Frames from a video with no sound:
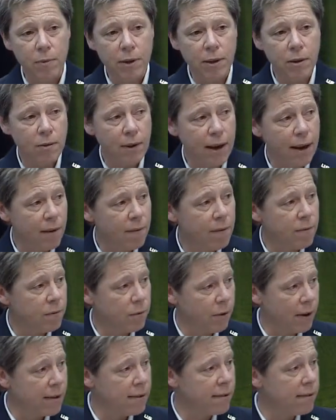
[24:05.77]
We do have
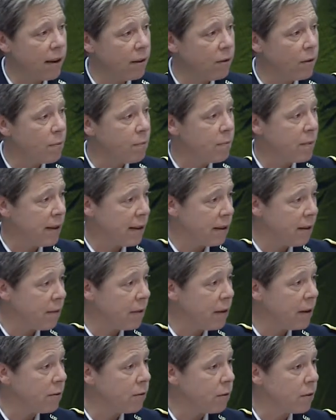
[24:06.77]
transgender
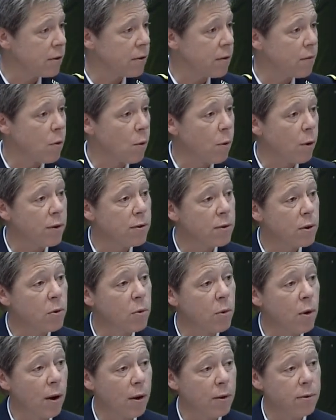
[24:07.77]
individuals, of course,
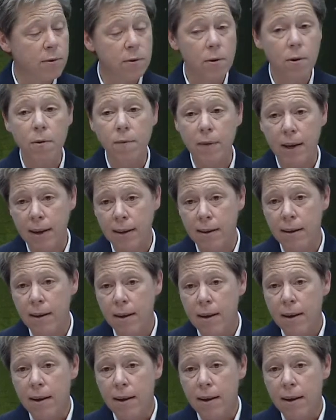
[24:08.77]
who are serving,